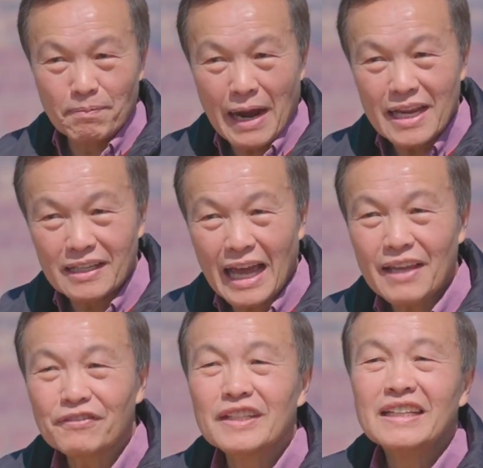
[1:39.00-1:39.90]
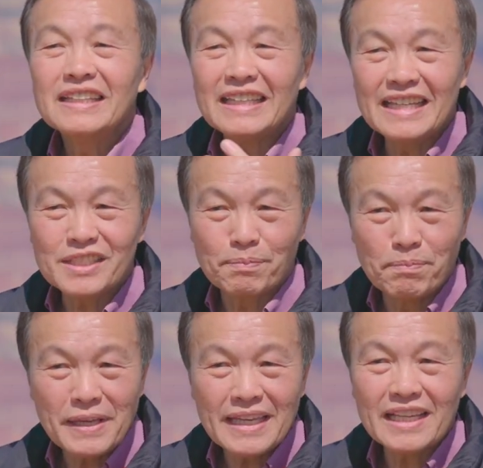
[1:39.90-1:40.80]
my life is
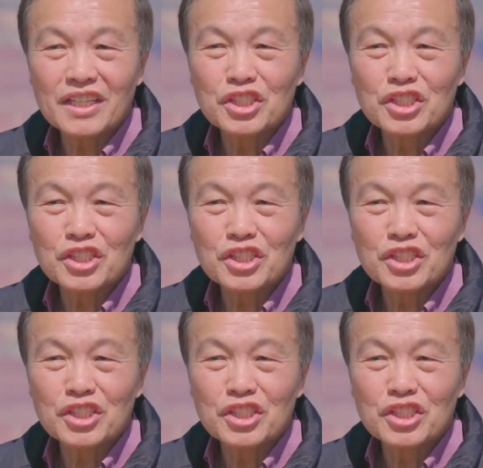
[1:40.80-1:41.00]
being